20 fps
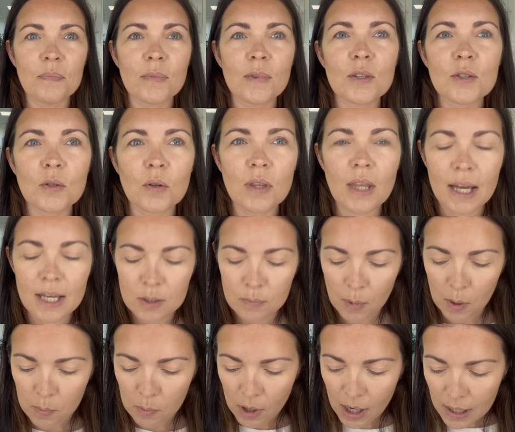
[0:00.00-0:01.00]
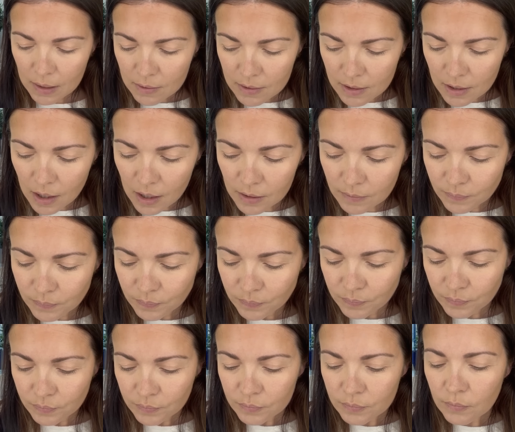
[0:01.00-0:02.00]
So there's my brows done.
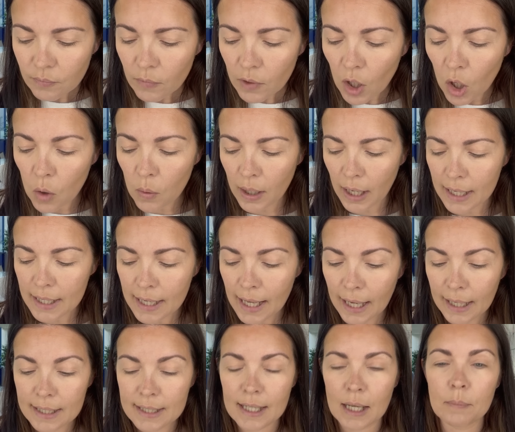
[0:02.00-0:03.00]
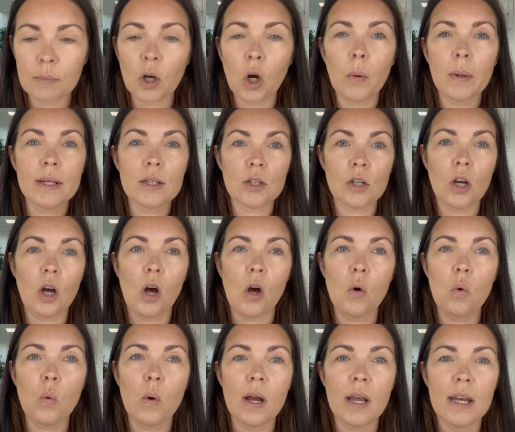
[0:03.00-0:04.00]
Okay, next I'm going to
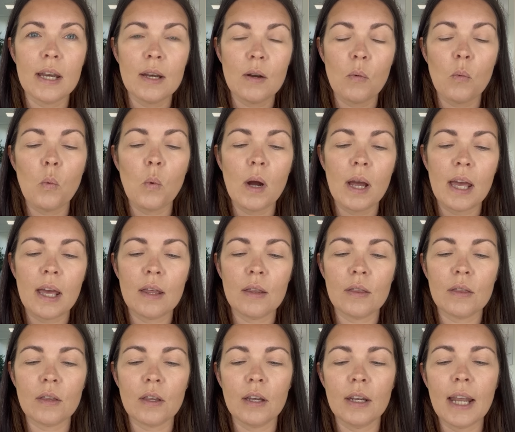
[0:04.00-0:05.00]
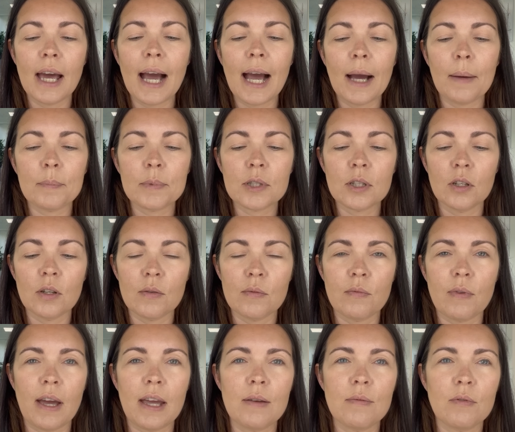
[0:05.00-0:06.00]
go in with an absolute
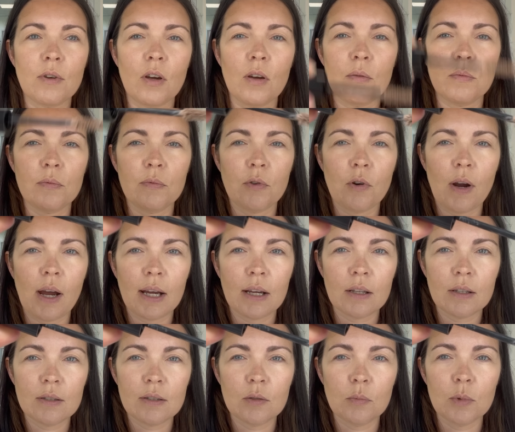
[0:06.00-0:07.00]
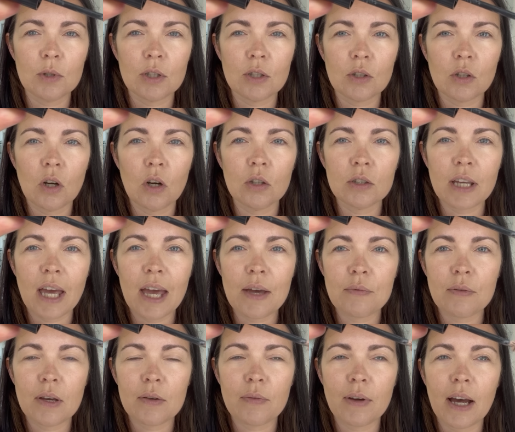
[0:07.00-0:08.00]
favourite for our customers. It's called
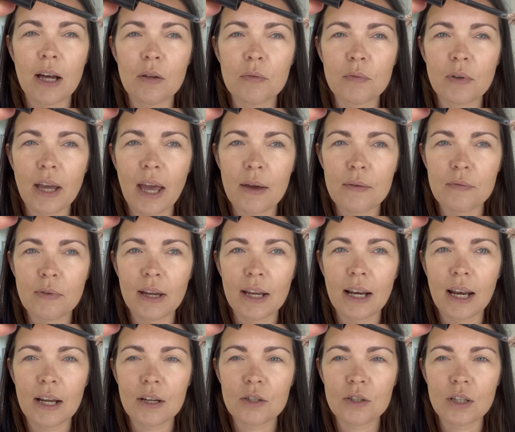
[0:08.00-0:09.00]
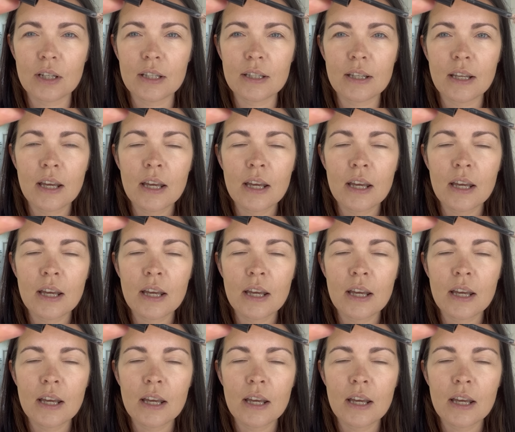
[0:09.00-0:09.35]
FFL, Forget Fake Lashes.